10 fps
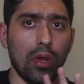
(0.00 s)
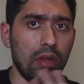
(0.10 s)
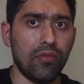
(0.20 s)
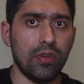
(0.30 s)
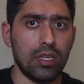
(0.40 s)

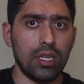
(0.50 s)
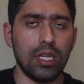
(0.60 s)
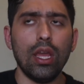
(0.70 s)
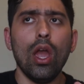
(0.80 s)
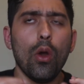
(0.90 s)

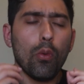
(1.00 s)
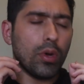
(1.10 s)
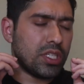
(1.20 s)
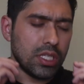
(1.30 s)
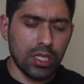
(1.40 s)
infinity,
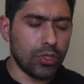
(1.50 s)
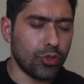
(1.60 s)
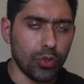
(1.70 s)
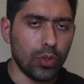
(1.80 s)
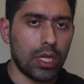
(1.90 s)
which isn't
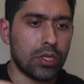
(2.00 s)
true.